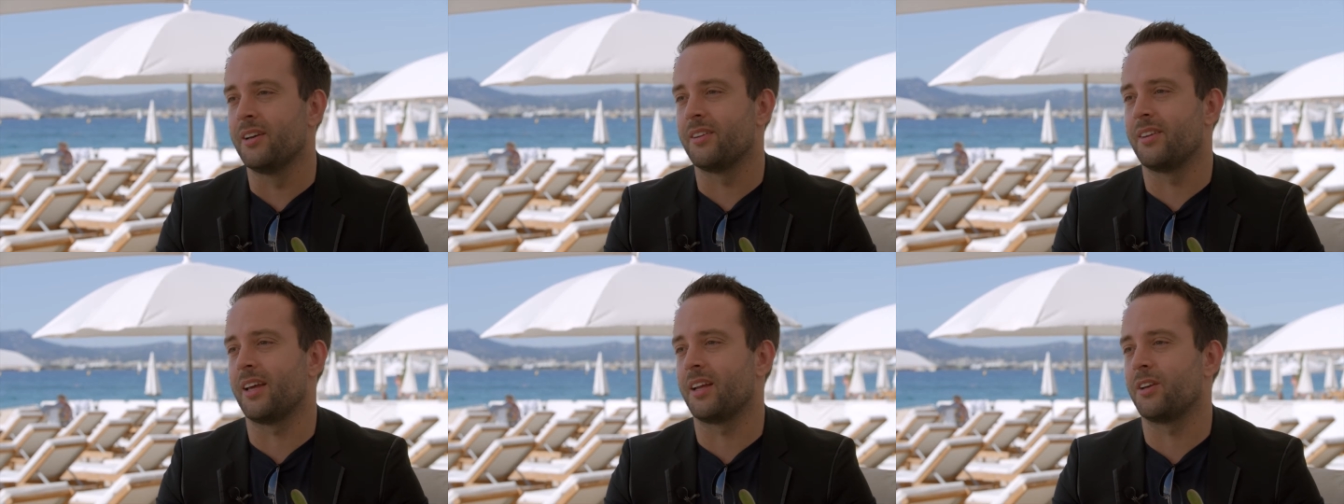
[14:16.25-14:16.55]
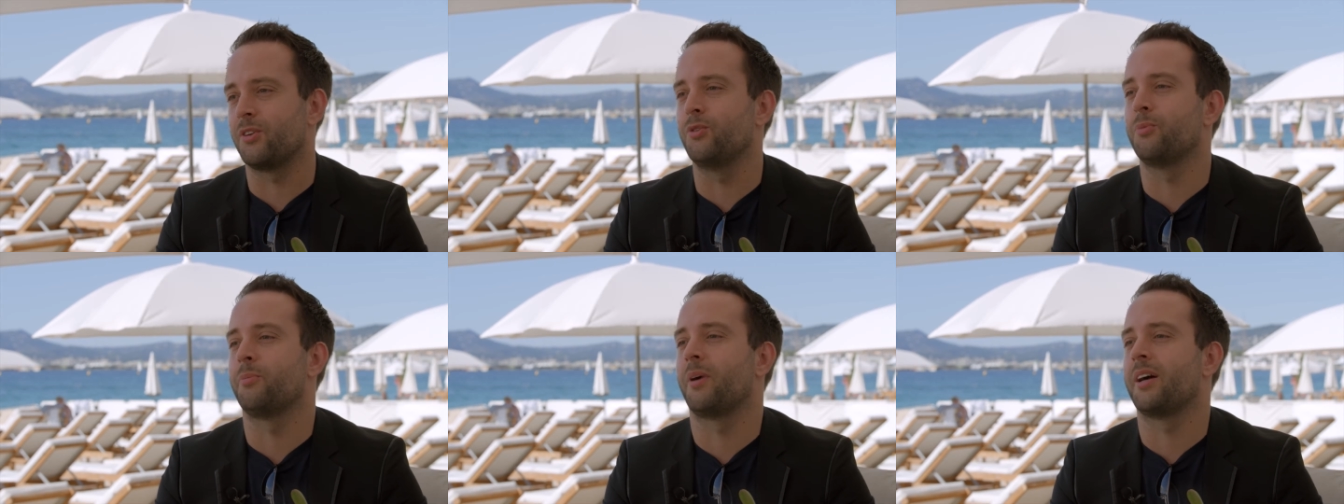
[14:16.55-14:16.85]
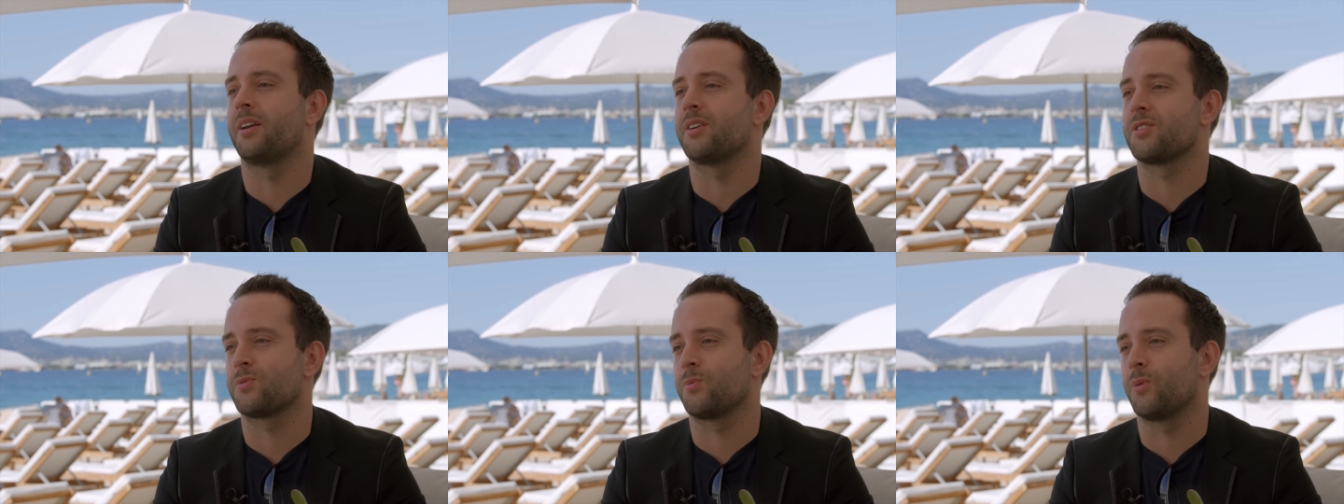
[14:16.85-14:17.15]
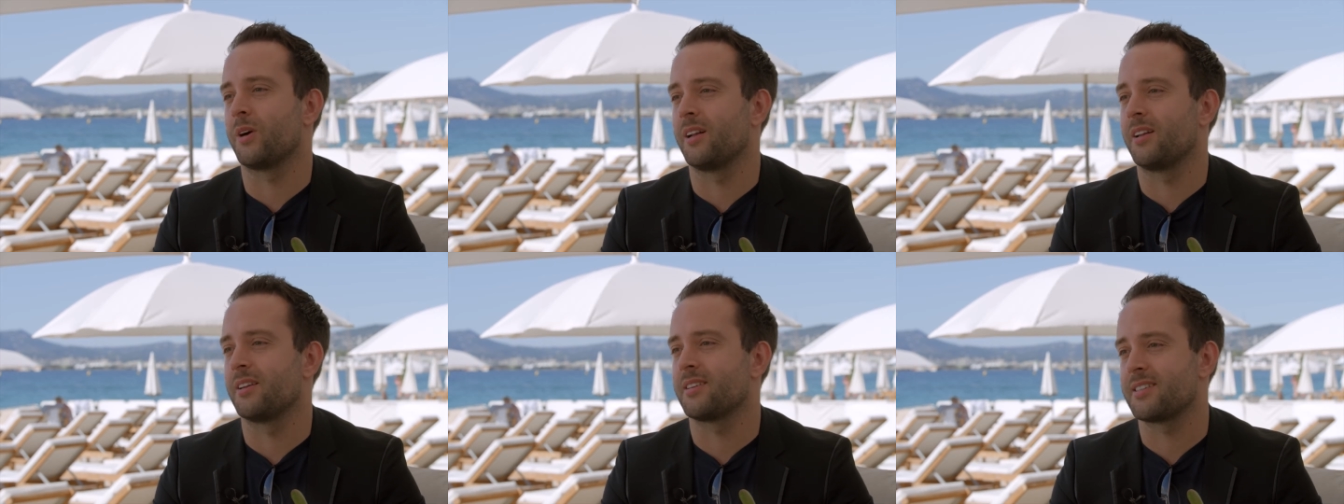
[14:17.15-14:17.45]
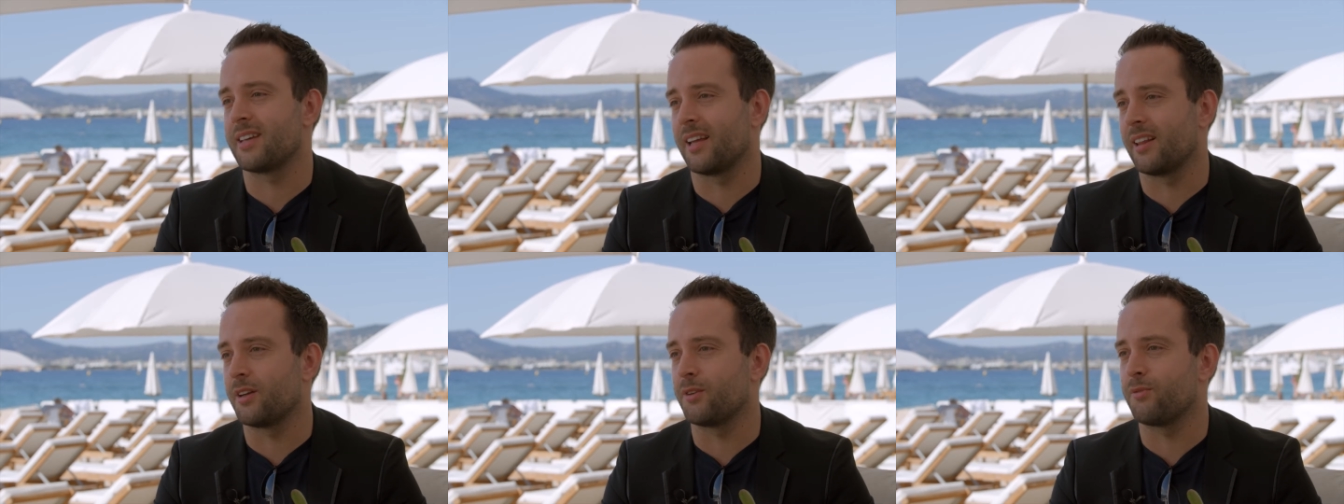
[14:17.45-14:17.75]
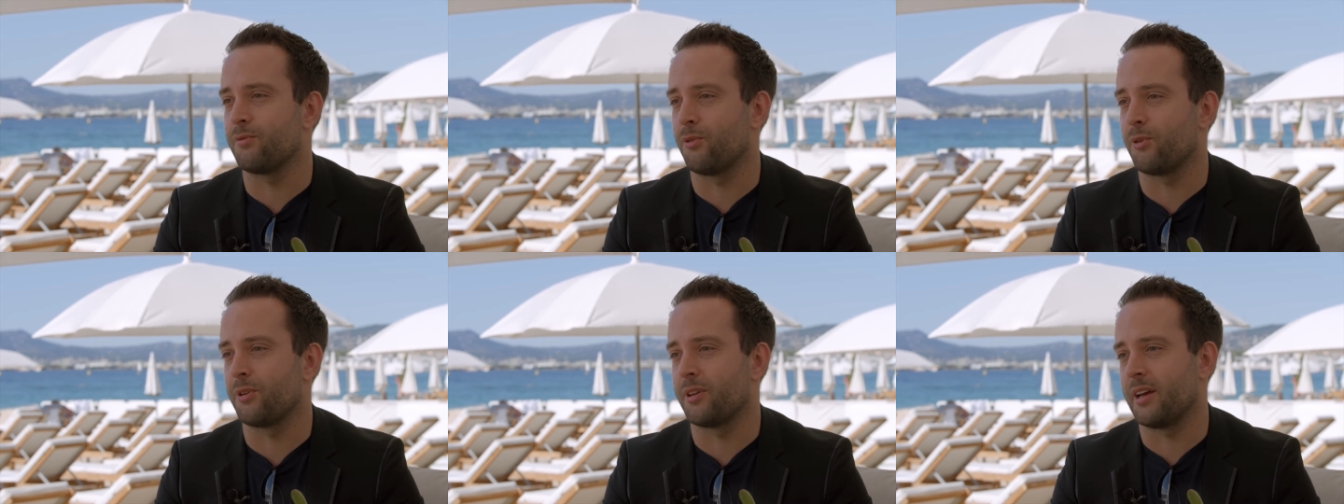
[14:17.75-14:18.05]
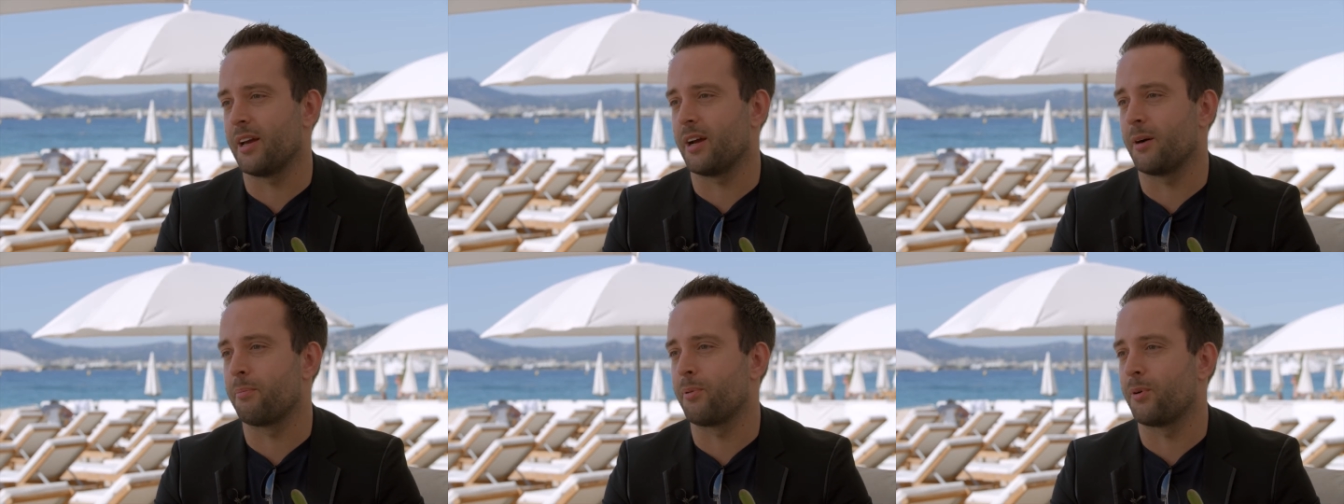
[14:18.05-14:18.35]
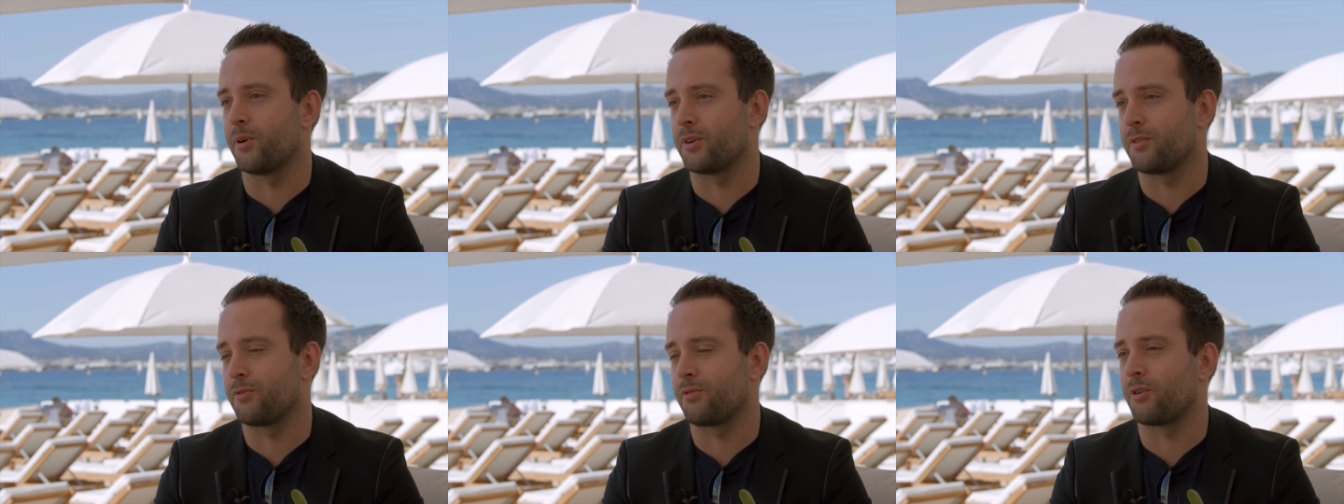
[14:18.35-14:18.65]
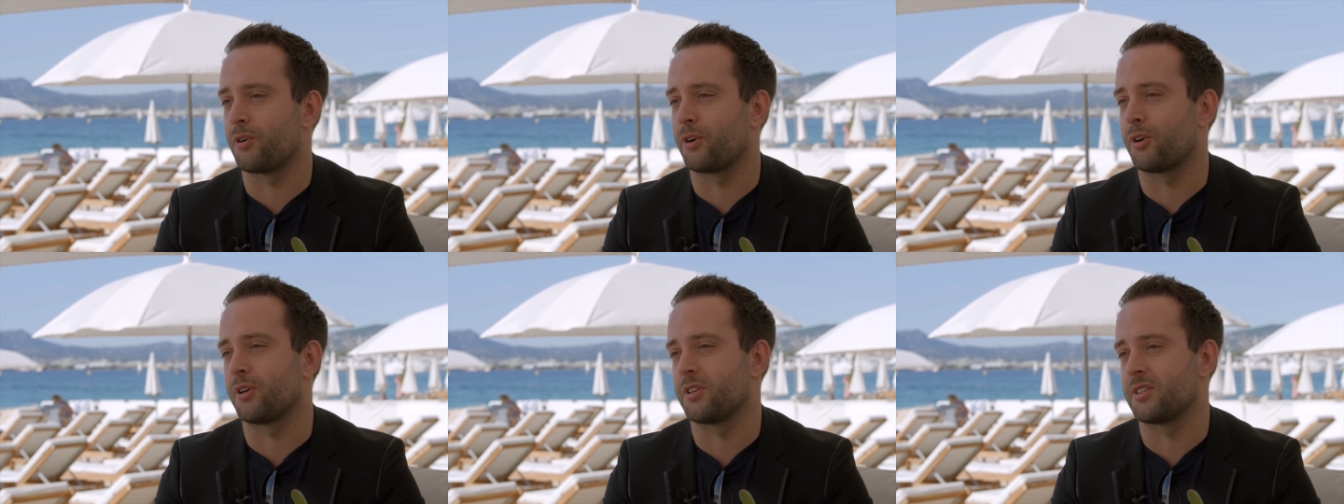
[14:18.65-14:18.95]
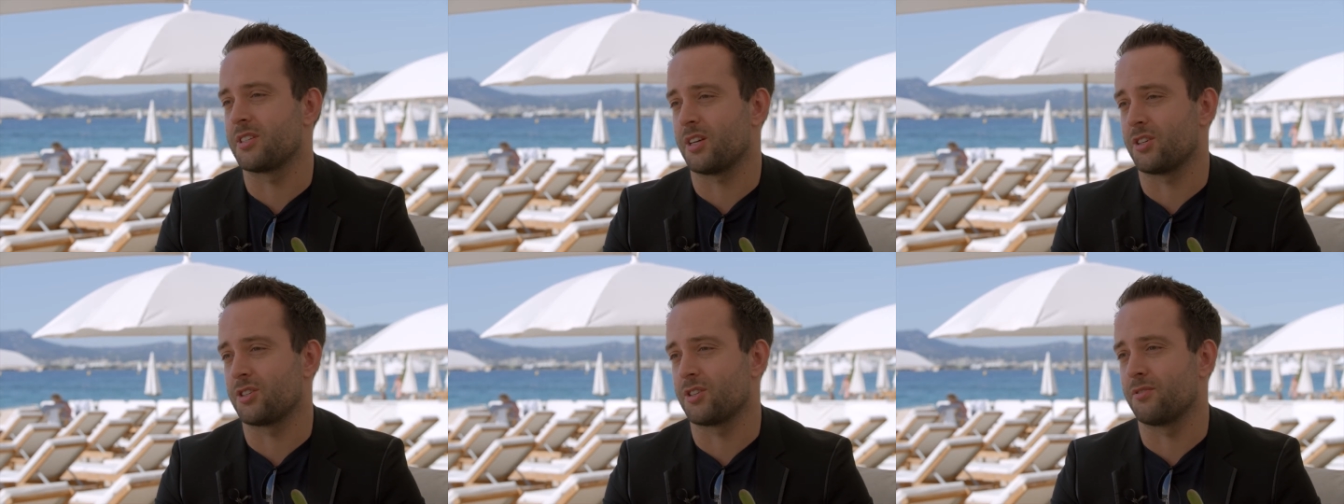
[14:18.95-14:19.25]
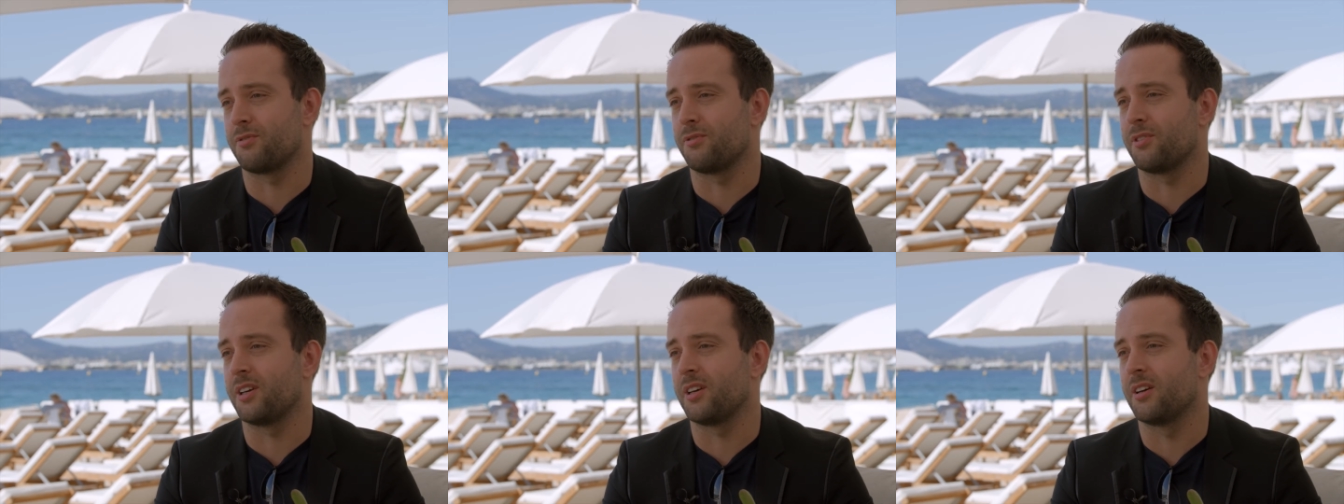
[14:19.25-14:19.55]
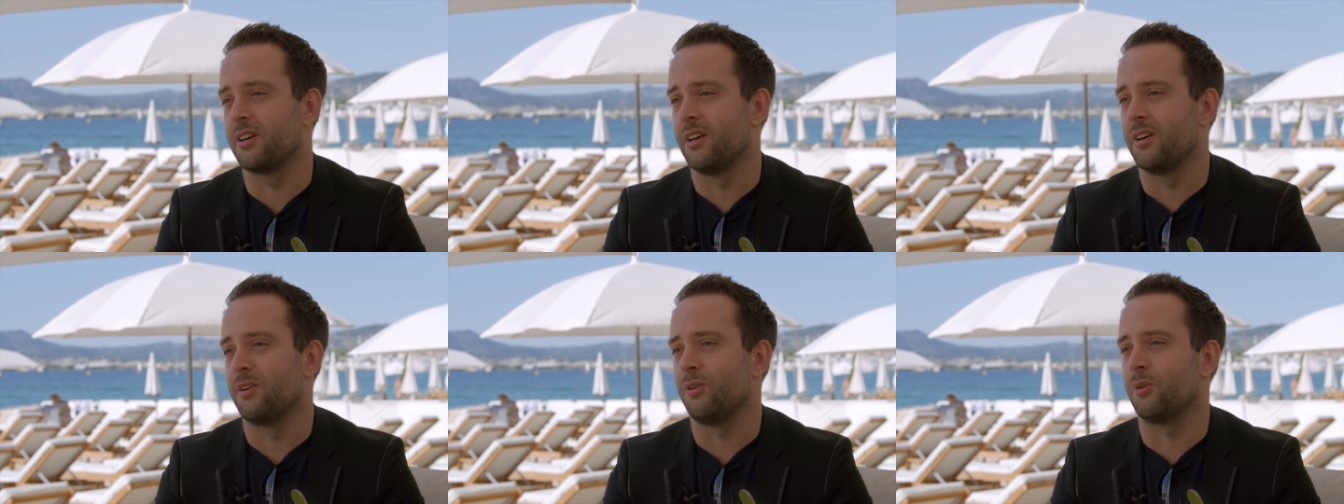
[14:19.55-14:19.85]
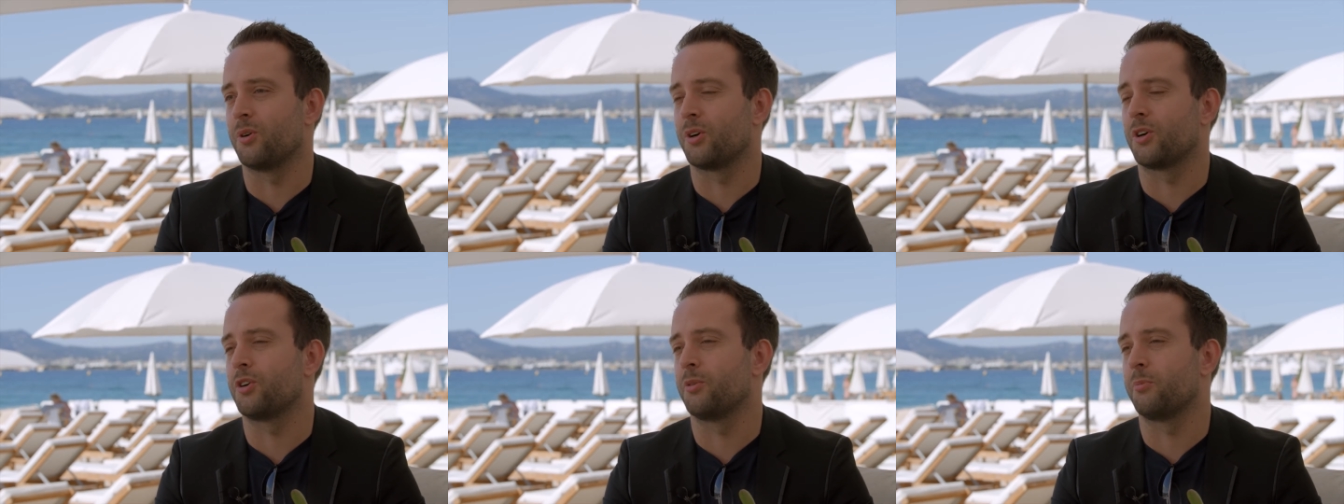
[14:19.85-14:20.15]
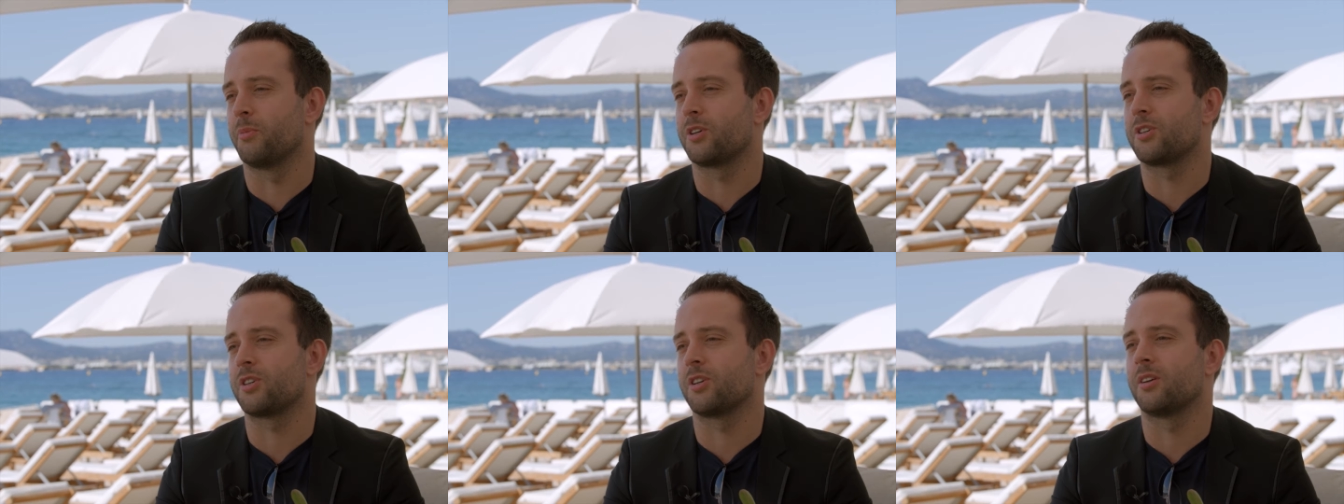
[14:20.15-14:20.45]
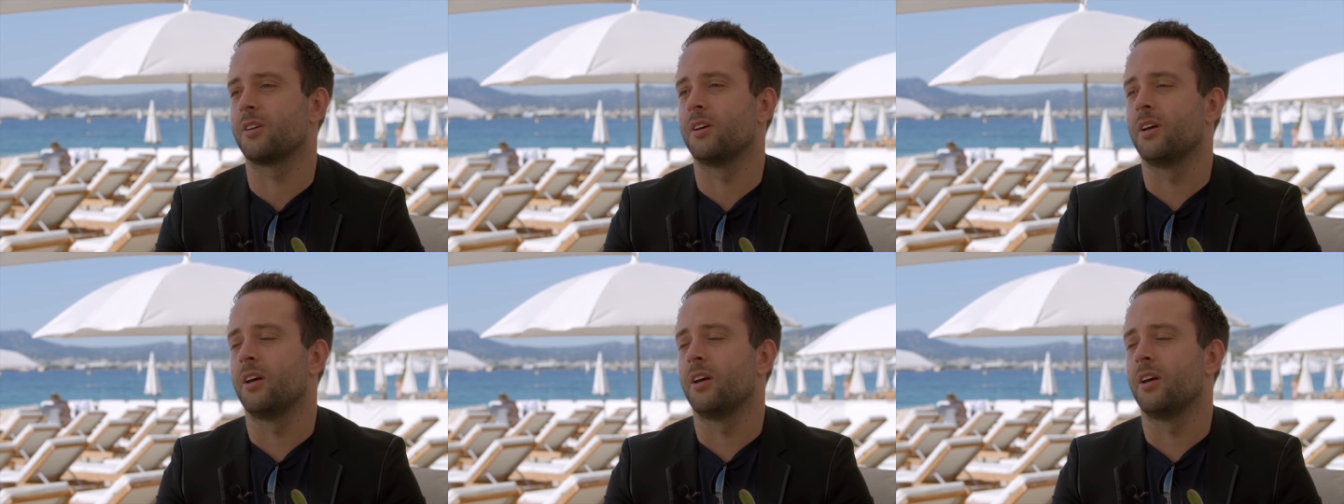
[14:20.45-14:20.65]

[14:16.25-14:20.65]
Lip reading: then you might as well sell it for the airport for a concession fee or a commission.